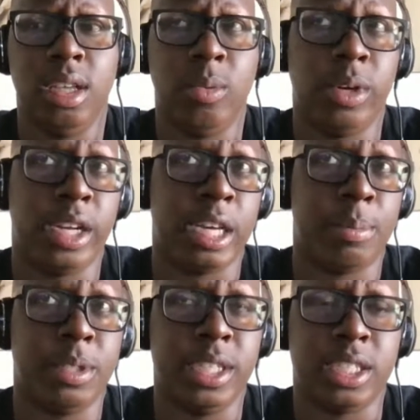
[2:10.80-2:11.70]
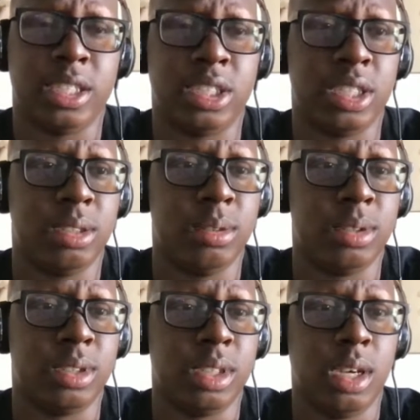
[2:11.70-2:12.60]
we're gonna get prediction
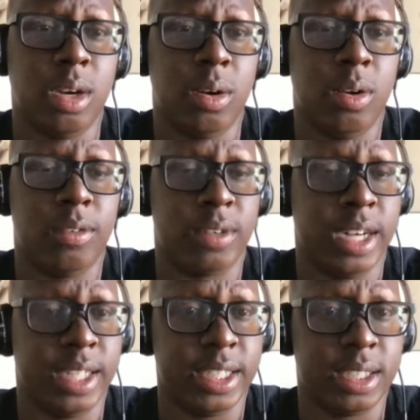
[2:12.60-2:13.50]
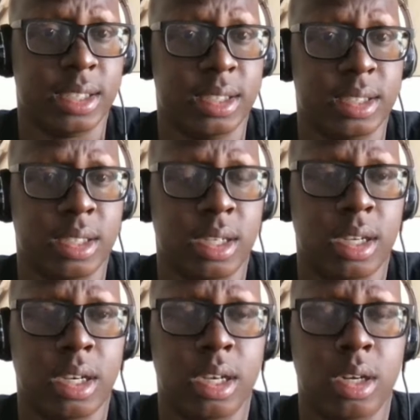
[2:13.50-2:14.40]
shows on Fridays.
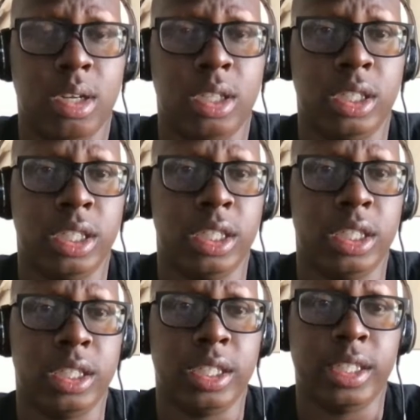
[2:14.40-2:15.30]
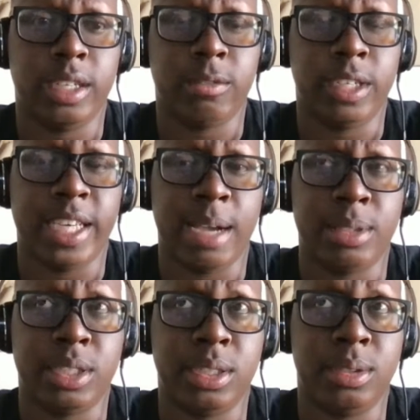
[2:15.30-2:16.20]
You're gonna get recap
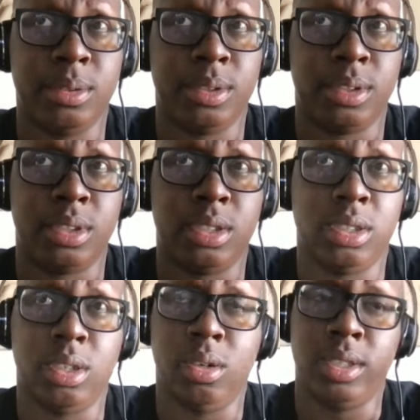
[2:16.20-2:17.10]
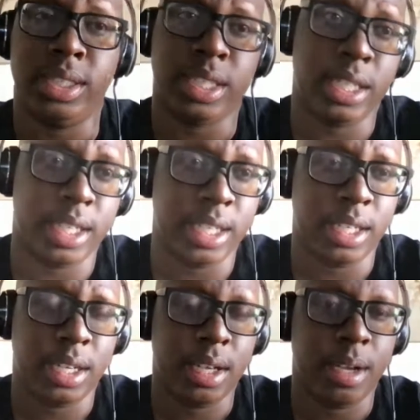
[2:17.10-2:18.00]
shows on Sunday.
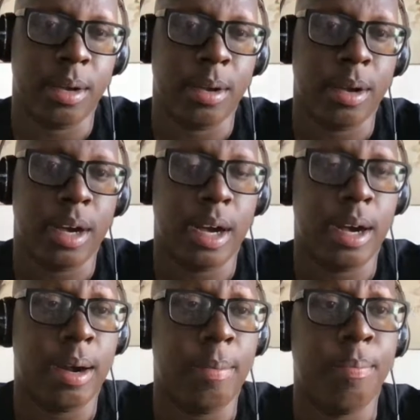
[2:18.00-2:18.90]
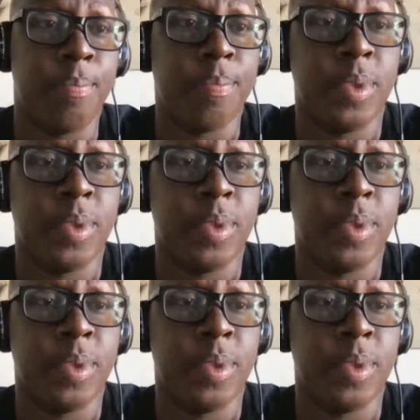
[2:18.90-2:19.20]
Um,